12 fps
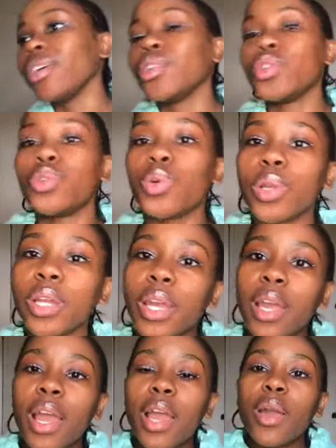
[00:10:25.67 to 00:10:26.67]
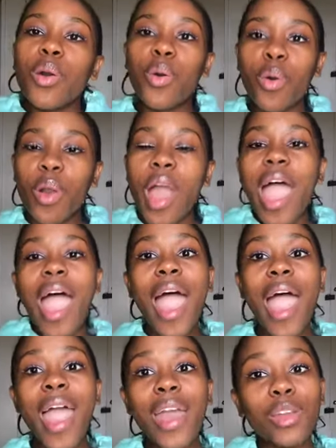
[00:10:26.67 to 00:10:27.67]
Sorry.
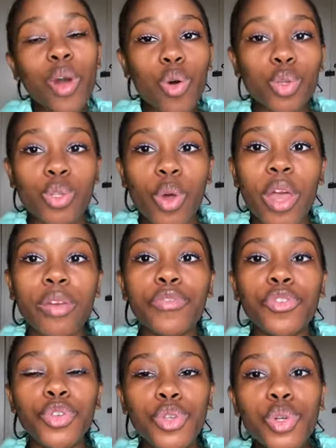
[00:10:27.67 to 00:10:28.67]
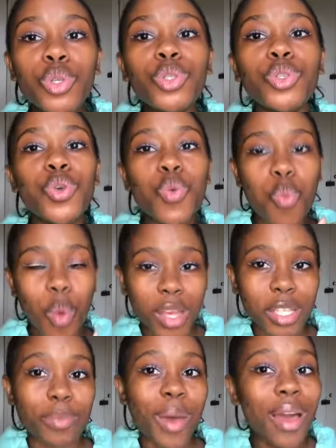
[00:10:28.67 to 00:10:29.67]
And also, if you do
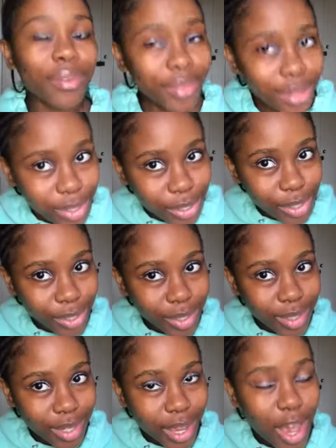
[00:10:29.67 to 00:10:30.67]
watch my videos,